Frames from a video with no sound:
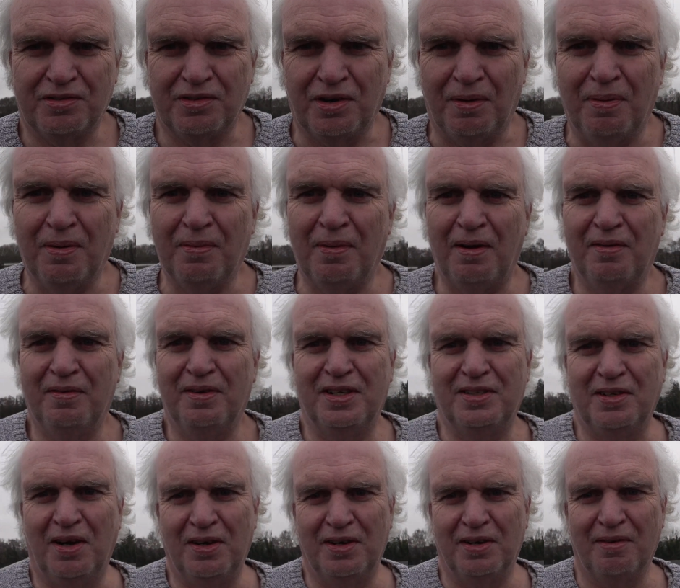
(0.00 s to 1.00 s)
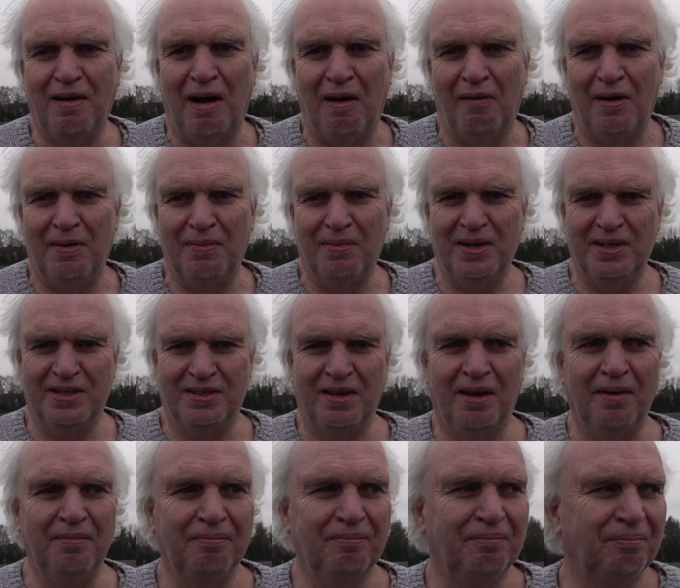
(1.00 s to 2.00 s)
drop them over the side of the railway bridge
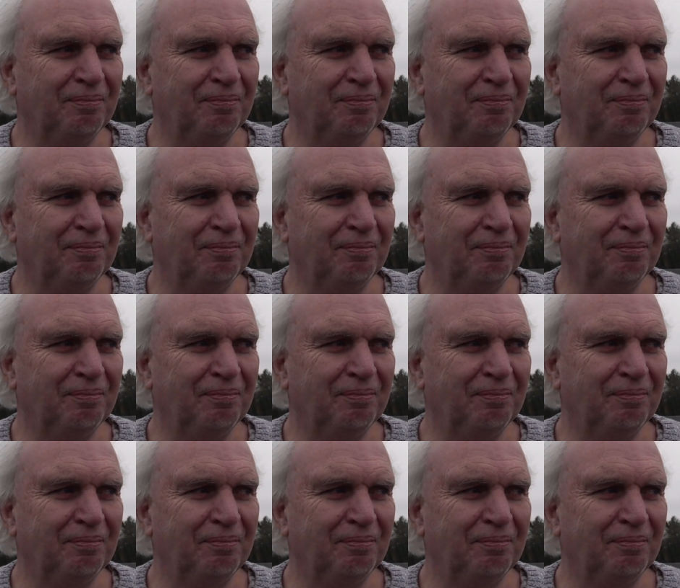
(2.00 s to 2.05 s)
though.